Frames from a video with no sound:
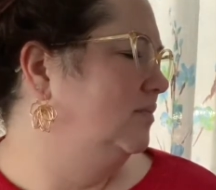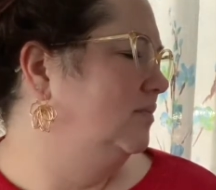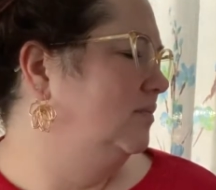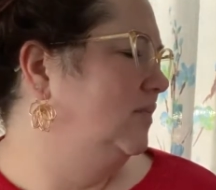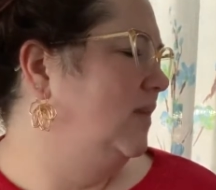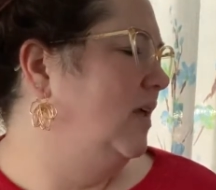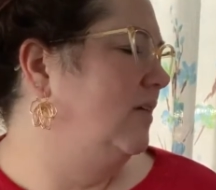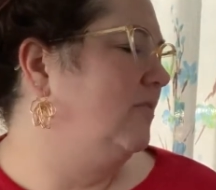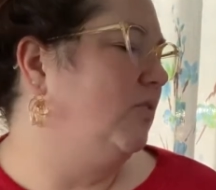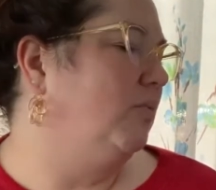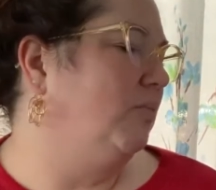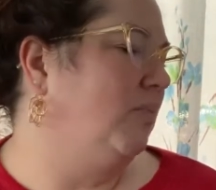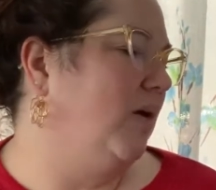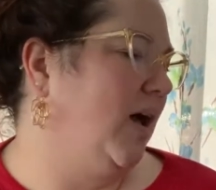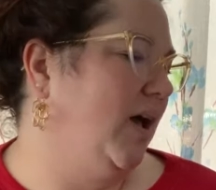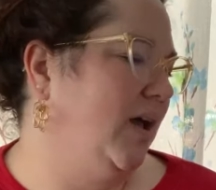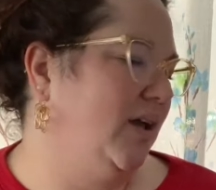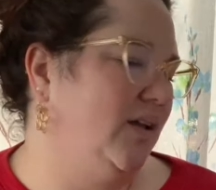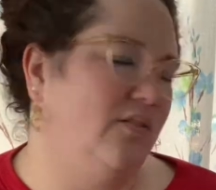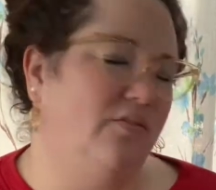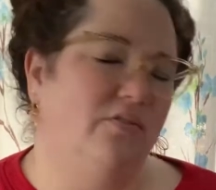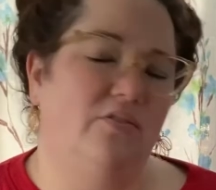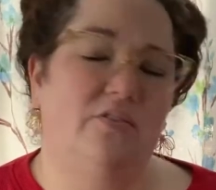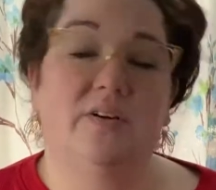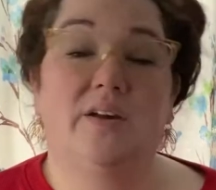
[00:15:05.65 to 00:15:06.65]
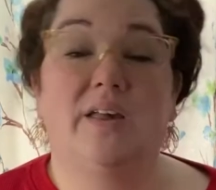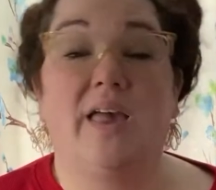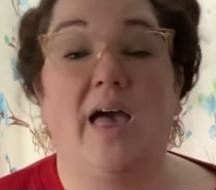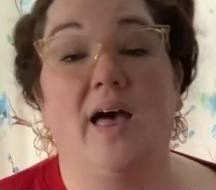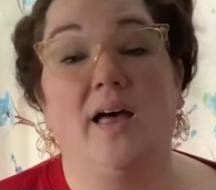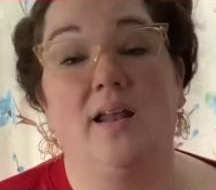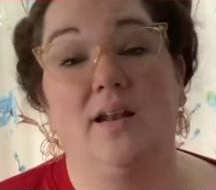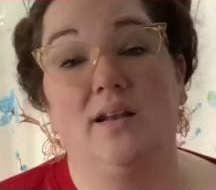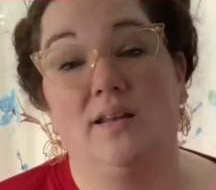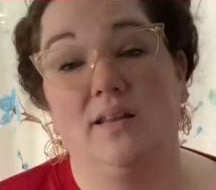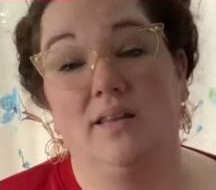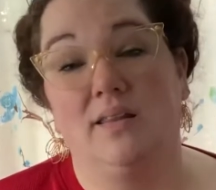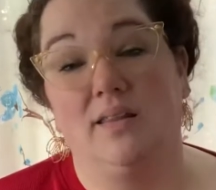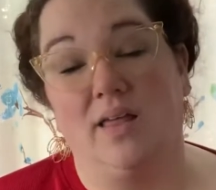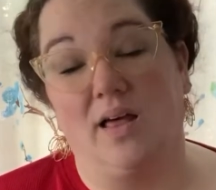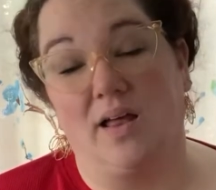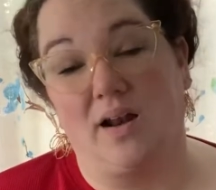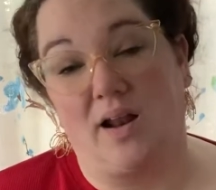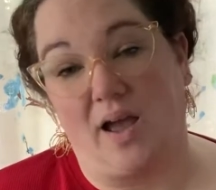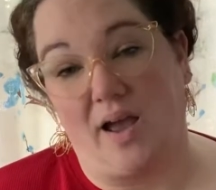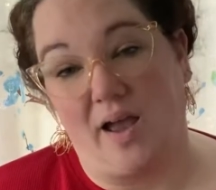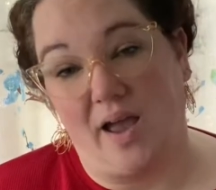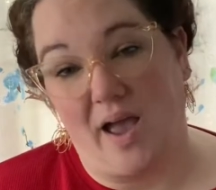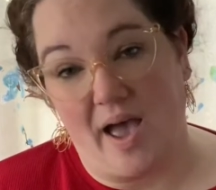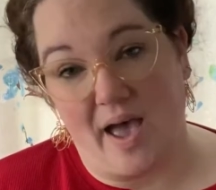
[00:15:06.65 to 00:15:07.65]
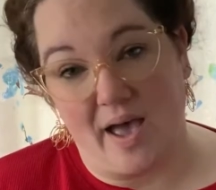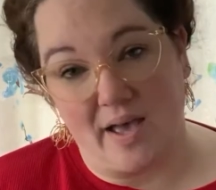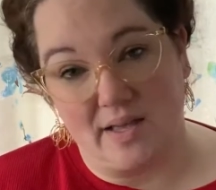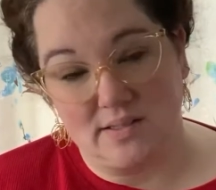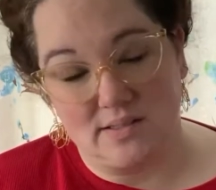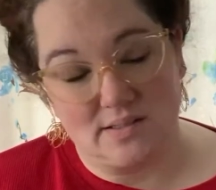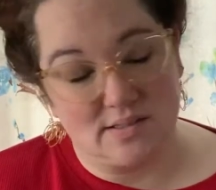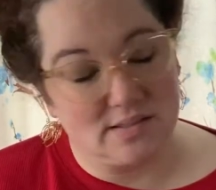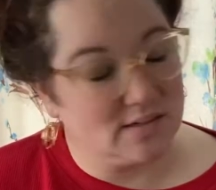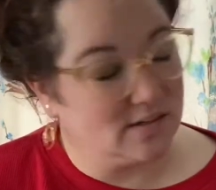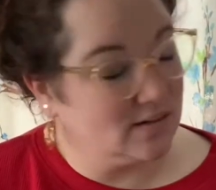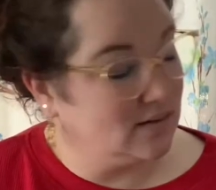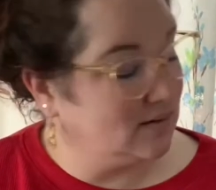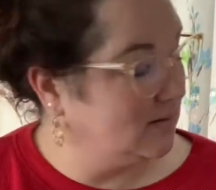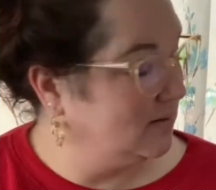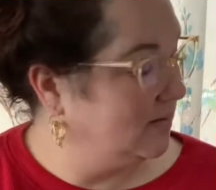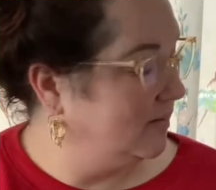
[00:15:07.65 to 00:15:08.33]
Never mind, forget that I asked.